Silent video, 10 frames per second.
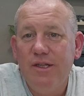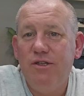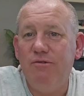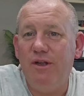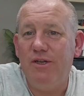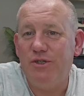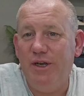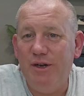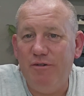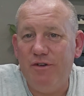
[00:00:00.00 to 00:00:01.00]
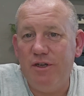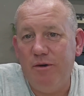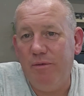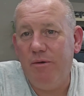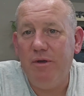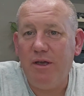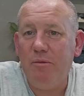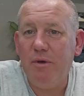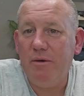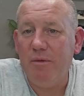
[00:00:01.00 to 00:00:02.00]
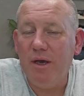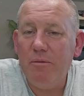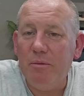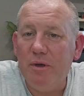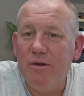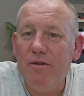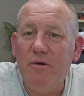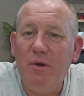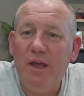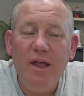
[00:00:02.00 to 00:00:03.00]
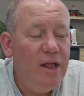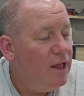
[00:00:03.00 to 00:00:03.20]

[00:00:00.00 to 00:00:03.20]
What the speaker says: run a train over top. Maybe it can pick me up and be on the way.